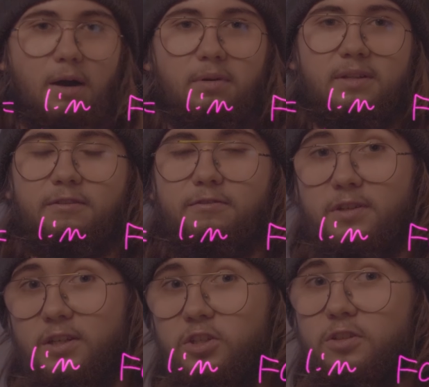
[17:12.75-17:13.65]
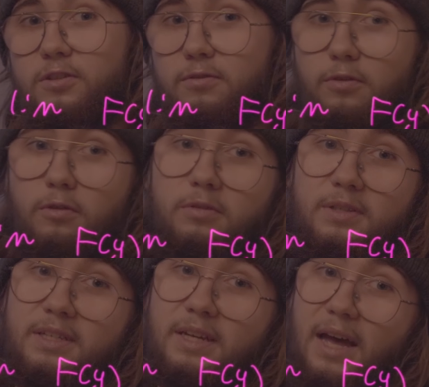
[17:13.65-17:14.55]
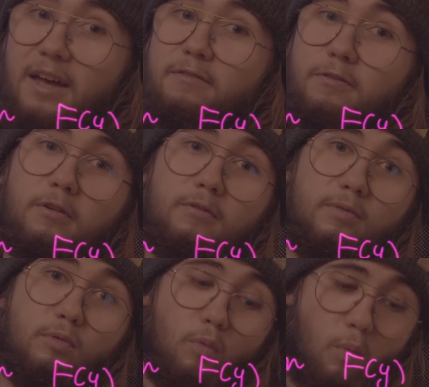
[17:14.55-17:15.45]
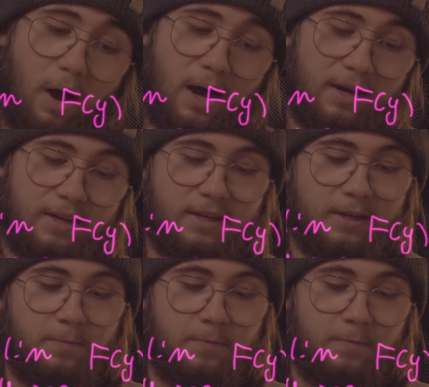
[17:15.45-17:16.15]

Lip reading: our definitions for the f of y.